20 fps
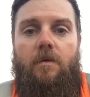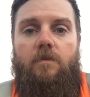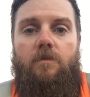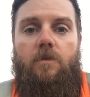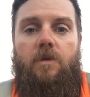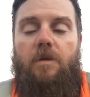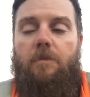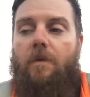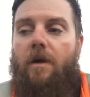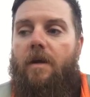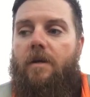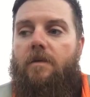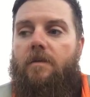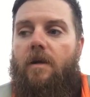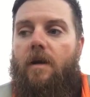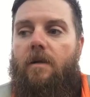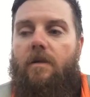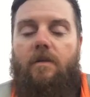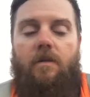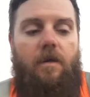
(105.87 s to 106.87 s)
So anybody
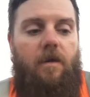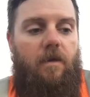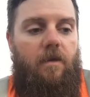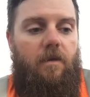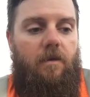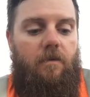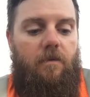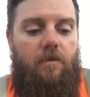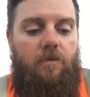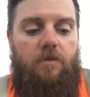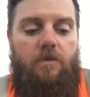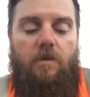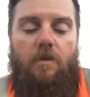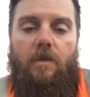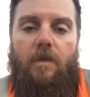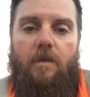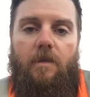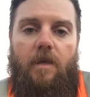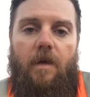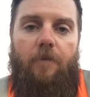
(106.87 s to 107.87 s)
trying to tell you you should have
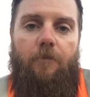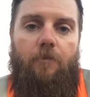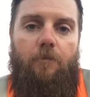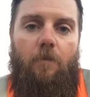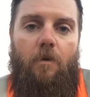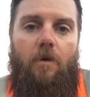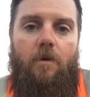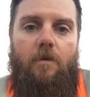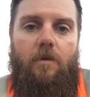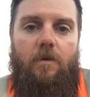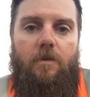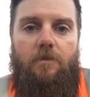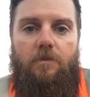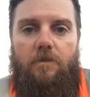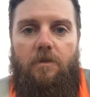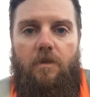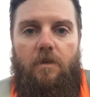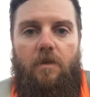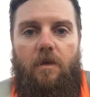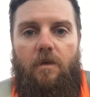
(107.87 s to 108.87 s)
let that one walk, or you
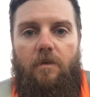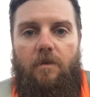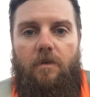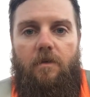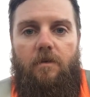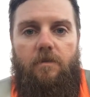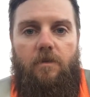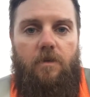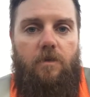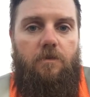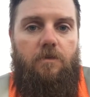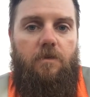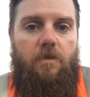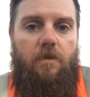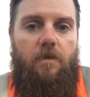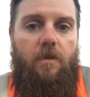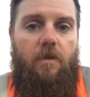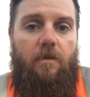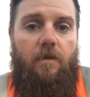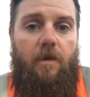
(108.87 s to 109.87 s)
should have done this, or you
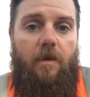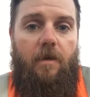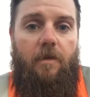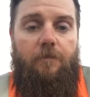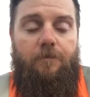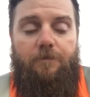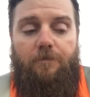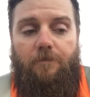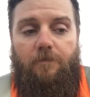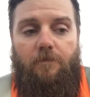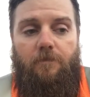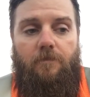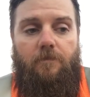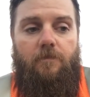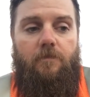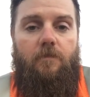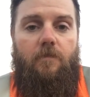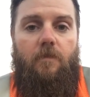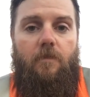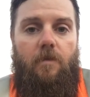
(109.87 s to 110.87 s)
should have done that,
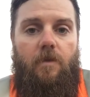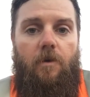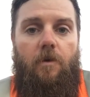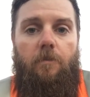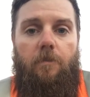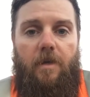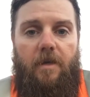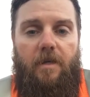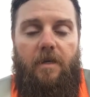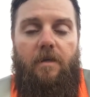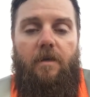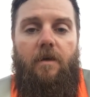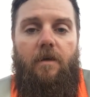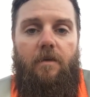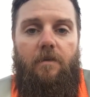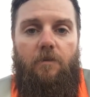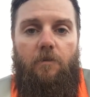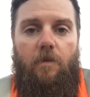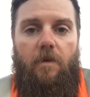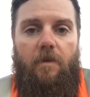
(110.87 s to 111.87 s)
you tell them they need to
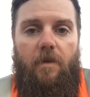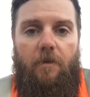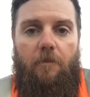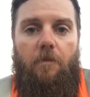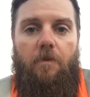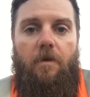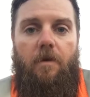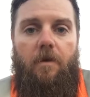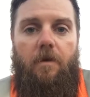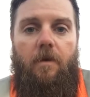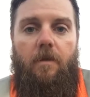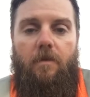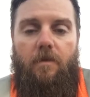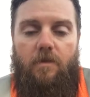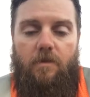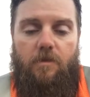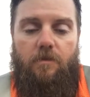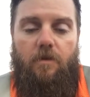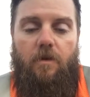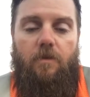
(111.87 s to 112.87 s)
hunt the way they want to hunt and
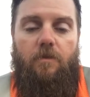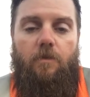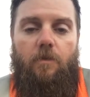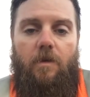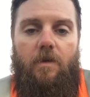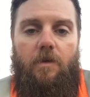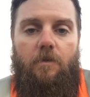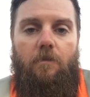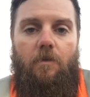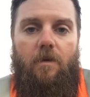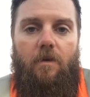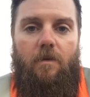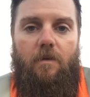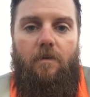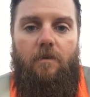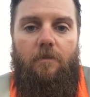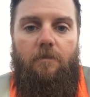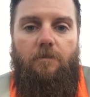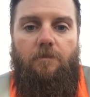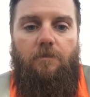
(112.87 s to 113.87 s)
let you hunt the way you want to
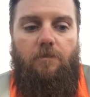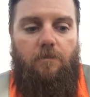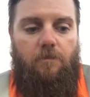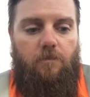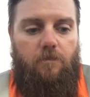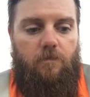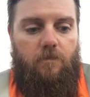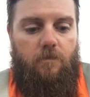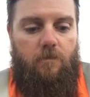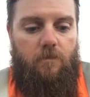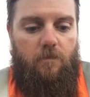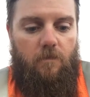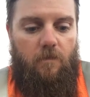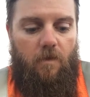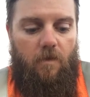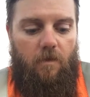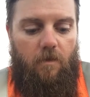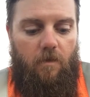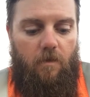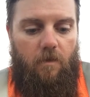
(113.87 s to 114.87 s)
hunt.
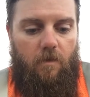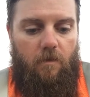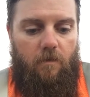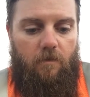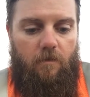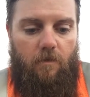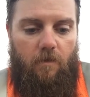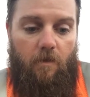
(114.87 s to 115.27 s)
Uh,